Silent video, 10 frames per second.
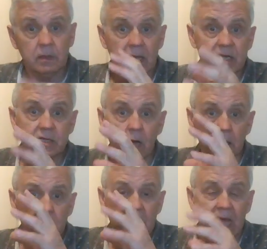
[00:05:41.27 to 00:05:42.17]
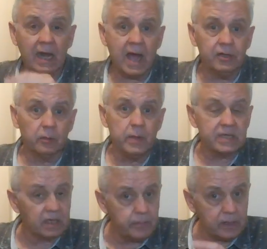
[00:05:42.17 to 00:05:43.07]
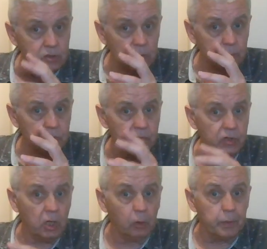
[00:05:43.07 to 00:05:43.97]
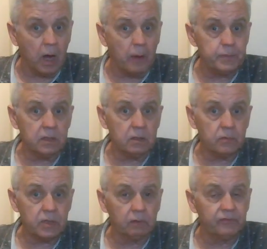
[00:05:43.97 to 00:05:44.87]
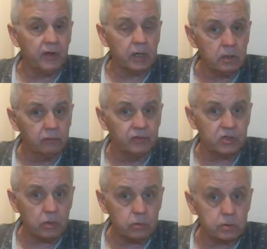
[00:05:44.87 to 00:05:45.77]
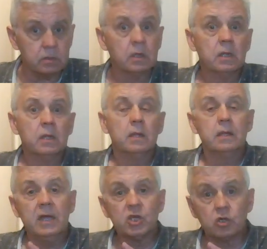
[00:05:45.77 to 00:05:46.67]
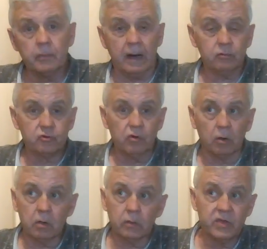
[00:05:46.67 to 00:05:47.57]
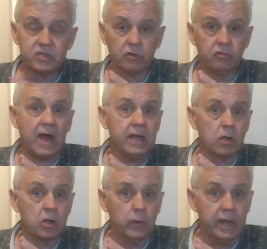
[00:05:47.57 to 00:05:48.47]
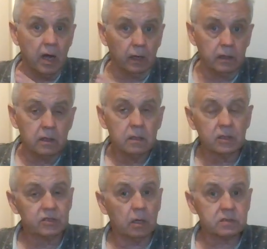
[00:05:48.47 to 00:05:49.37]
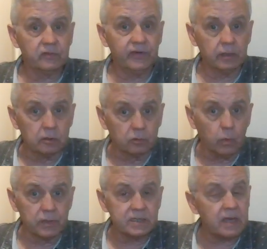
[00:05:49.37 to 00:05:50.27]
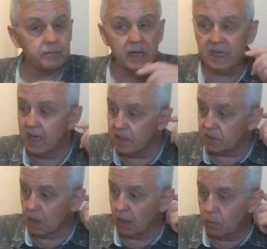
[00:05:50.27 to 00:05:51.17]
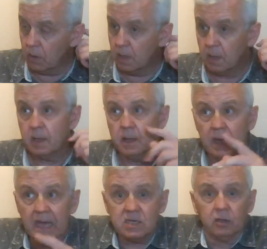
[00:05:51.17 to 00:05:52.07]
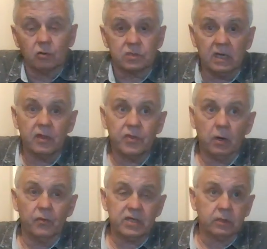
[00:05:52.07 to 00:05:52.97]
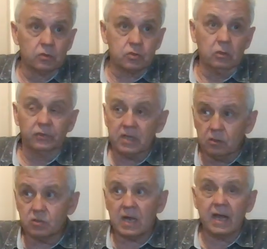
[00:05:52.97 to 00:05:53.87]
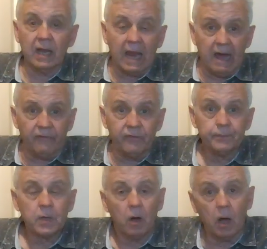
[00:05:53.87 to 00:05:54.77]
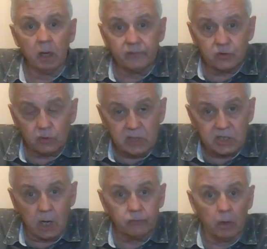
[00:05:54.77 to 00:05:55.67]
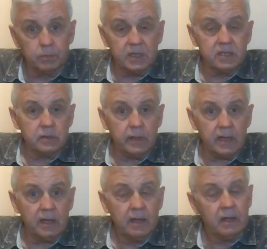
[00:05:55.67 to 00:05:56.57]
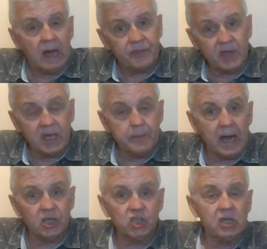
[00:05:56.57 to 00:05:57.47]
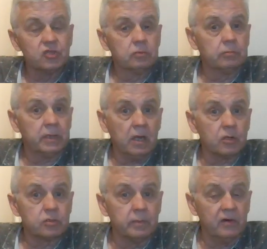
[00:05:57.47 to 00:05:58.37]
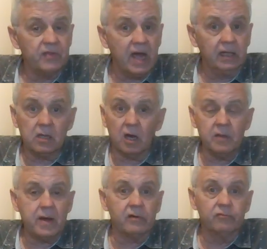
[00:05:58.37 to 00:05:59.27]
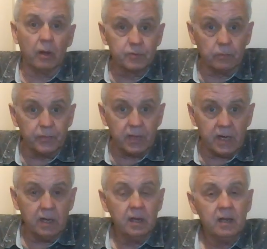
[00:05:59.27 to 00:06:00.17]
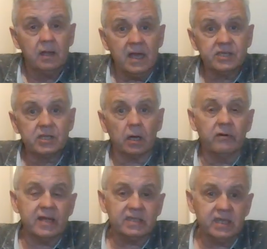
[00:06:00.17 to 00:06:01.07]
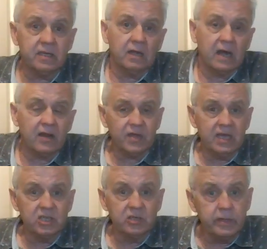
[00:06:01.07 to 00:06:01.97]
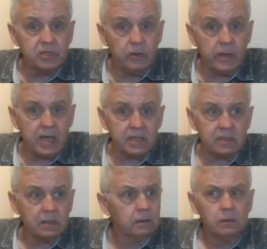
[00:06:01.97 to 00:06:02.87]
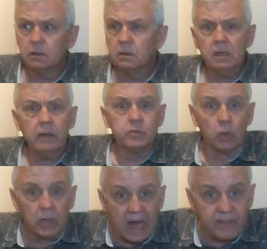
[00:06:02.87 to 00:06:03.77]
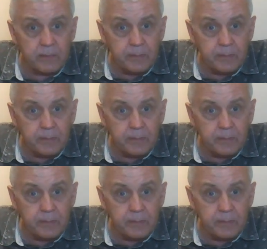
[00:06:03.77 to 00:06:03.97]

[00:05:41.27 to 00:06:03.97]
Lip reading: He's got K-Lide up. He's had a bit too much of the old pop, you know, the old falling over juice. He's come out drunk. There's a riot going on, as Dr. Feelgood once said many years ago. He's looked at it and thought, oh, this looks good. This looks like a laugh. All of a sudden, he's got roped into it. I think he might have chinned somebody or something of that ilk, or he might have robbed something. He's got arrested, and I think he's doing 2 years. He was only at the